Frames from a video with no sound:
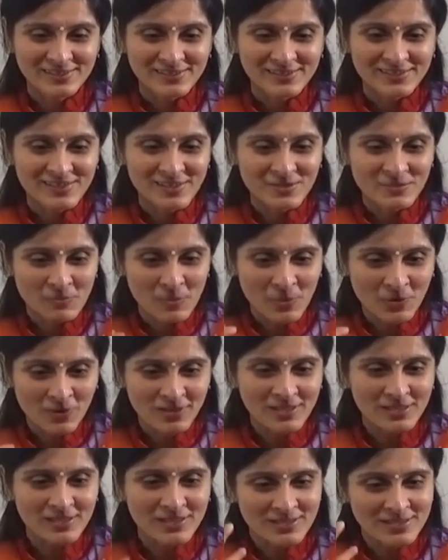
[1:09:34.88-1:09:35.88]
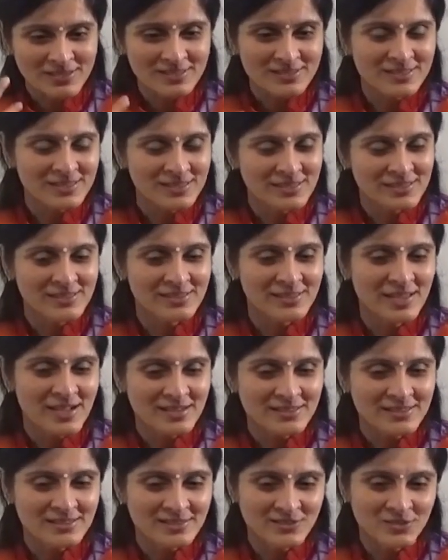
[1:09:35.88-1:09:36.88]
The body is in that
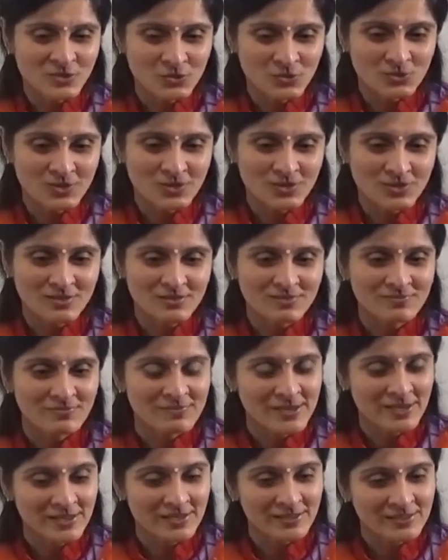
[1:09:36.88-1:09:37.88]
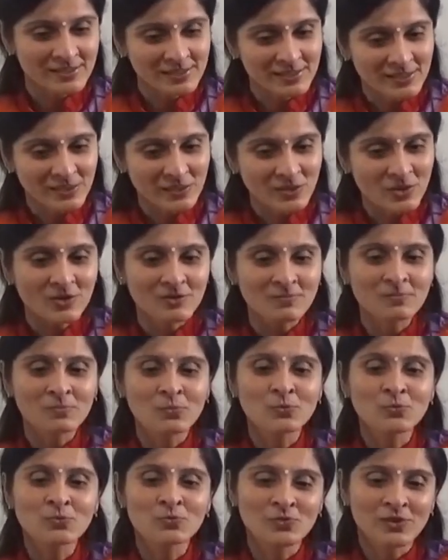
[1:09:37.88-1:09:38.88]
situation where it cannot
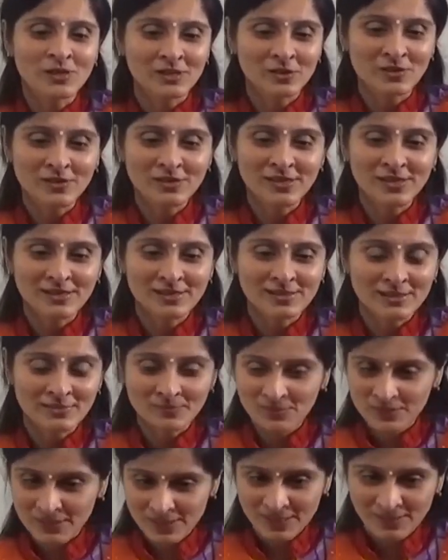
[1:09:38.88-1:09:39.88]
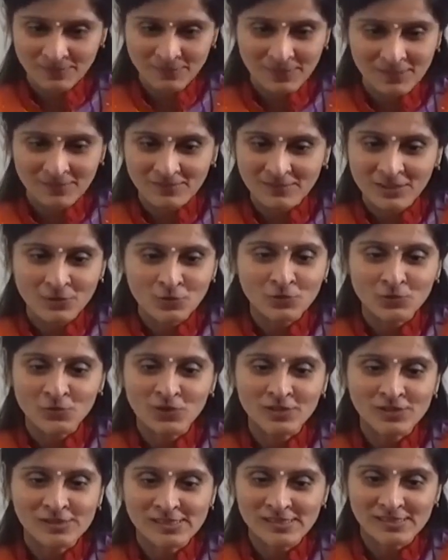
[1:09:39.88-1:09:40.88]
move, cannot get up. Same thing when you fall
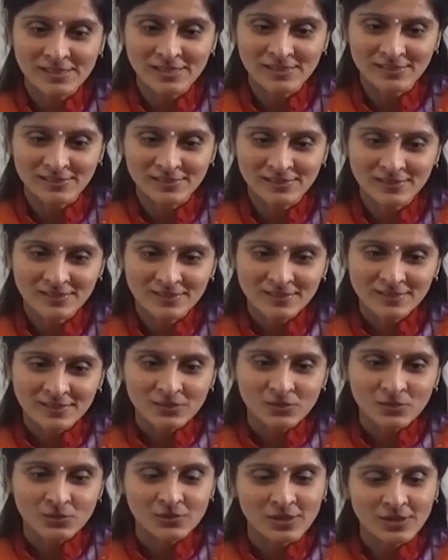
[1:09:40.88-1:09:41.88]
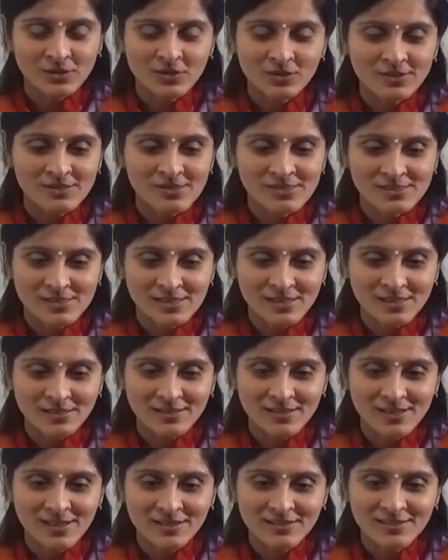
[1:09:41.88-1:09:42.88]
sick. You cannot say
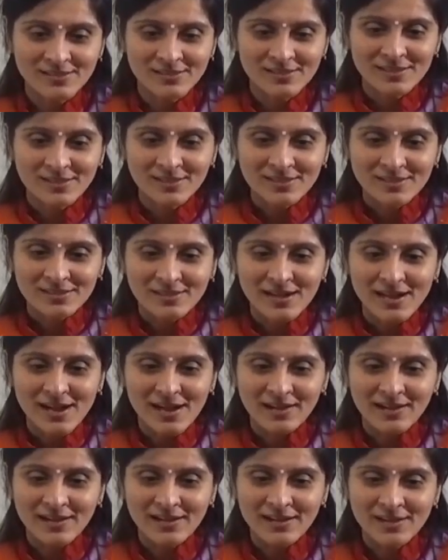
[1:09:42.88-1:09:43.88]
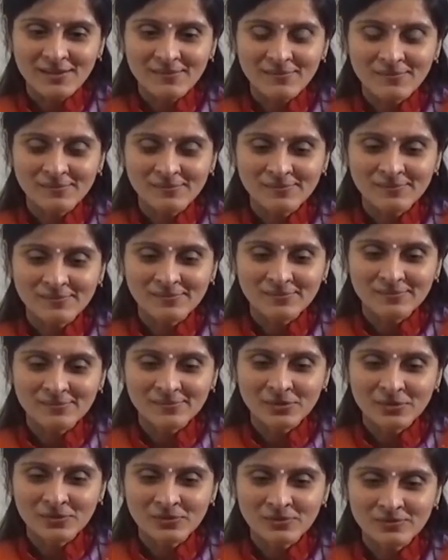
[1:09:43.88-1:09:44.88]
that I am,
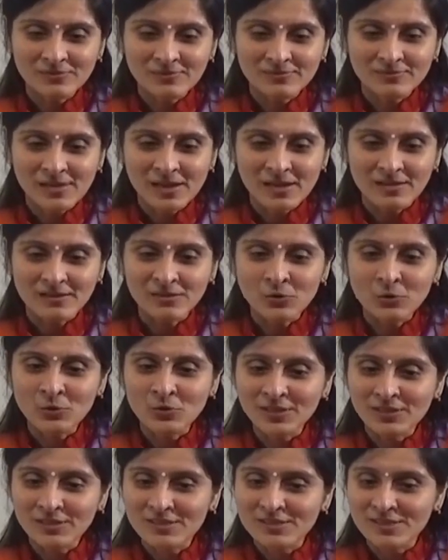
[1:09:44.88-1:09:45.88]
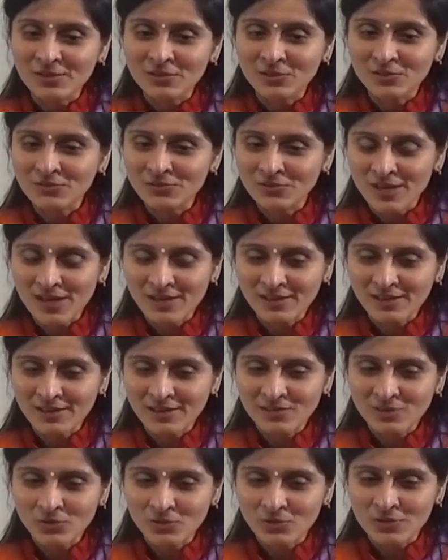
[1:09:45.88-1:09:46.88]
doing this out of raga
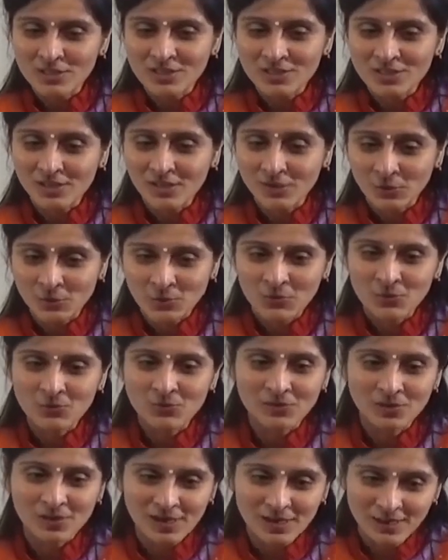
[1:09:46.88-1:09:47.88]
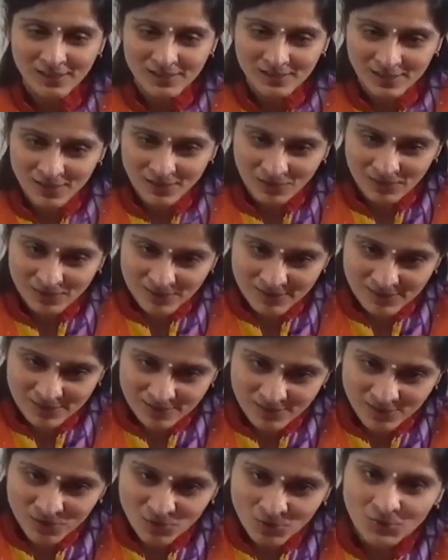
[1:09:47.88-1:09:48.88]
and dvesha. No, right now the
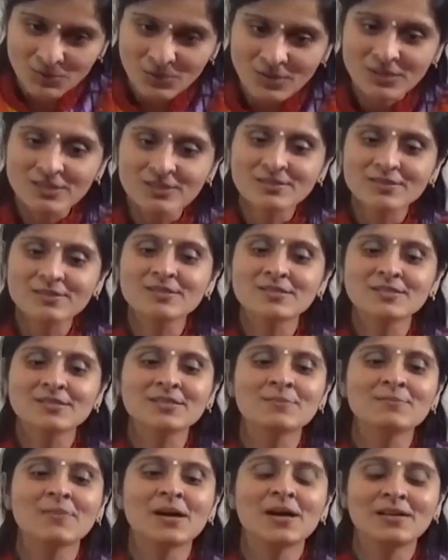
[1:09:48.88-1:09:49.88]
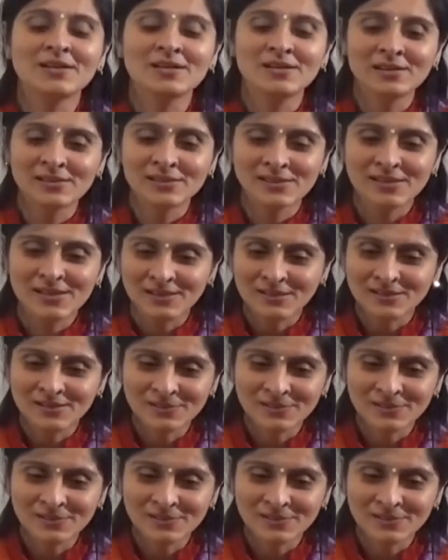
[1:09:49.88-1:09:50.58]
situation is demanding that.